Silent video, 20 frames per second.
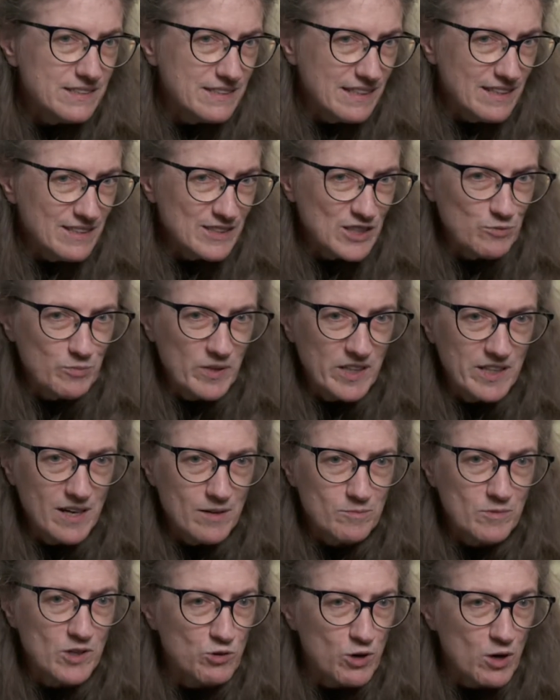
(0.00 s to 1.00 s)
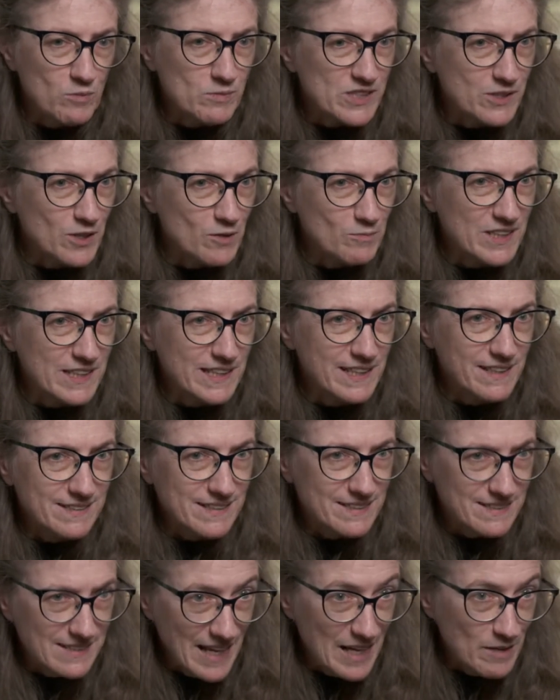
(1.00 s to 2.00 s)
cells have become chromosomally
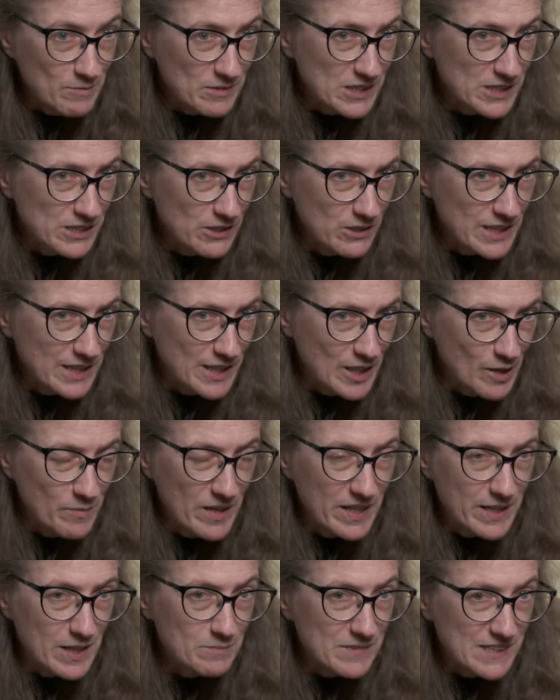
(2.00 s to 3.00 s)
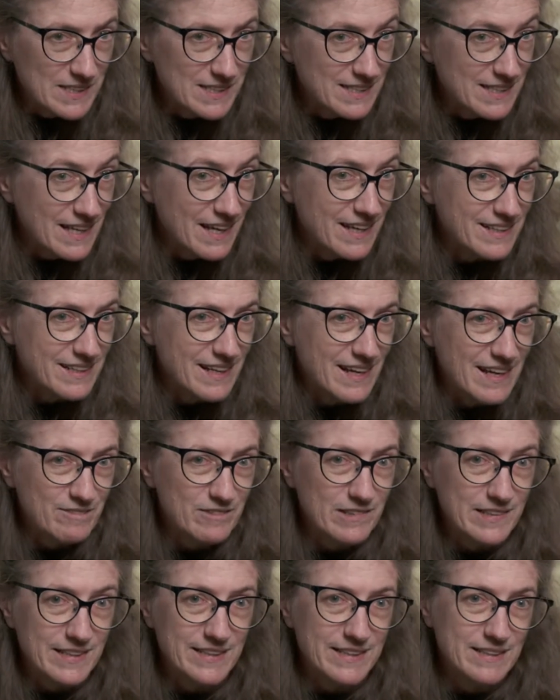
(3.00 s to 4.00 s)
unstable so that they make a mistake
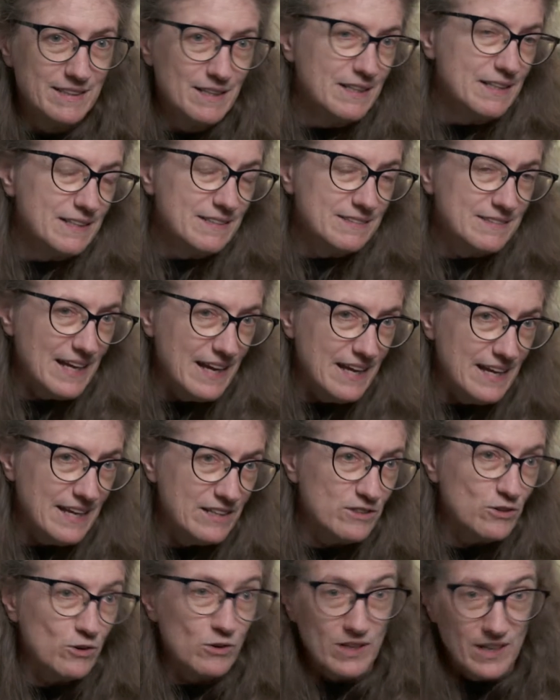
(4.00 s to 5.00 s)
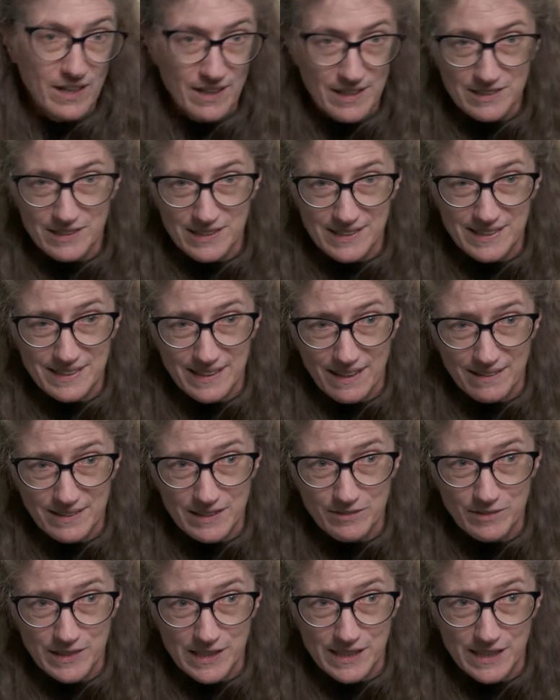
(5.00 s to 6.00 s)
every 10 or 100 cell
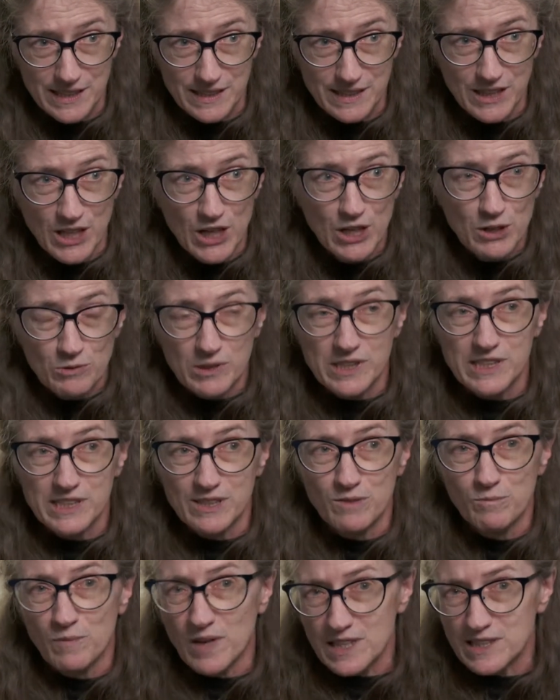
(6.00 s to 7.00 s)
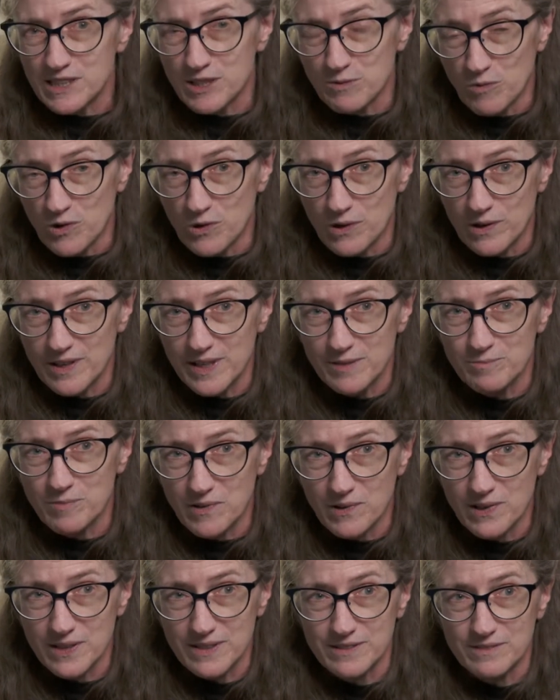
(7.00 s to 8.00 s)
divisions, which is much more
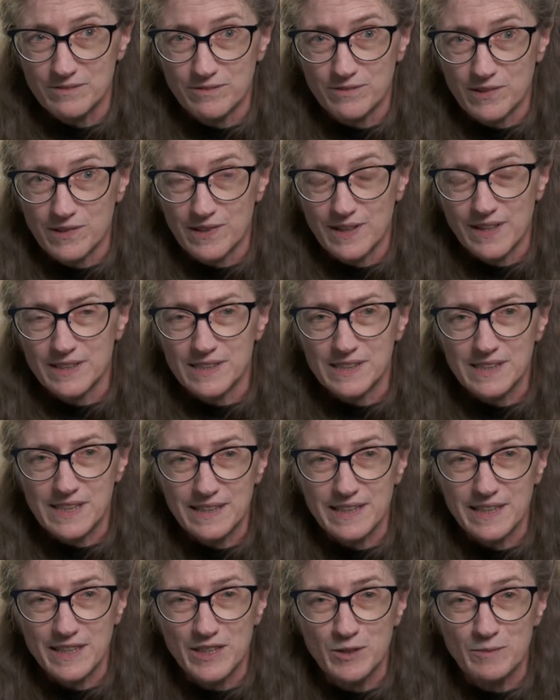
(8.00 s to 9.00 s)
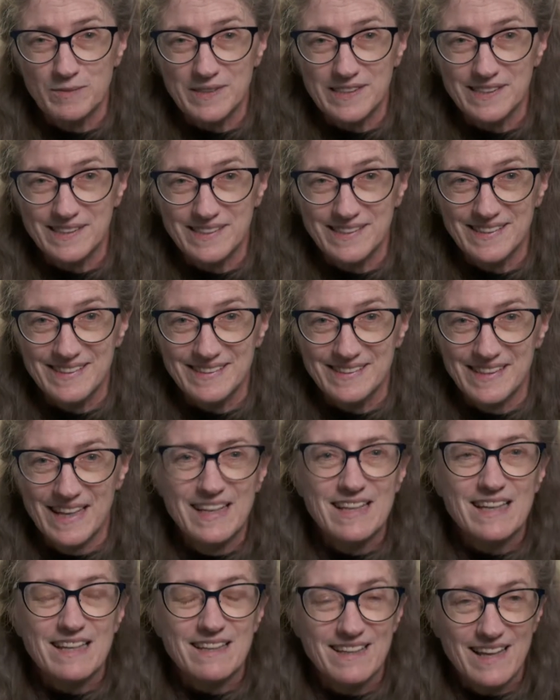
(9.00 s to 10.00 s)
important for understanding human disease,
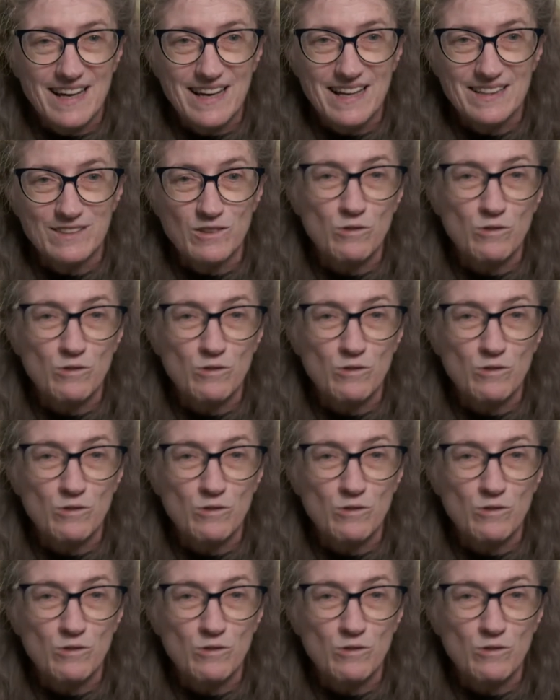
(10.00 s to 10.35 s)
then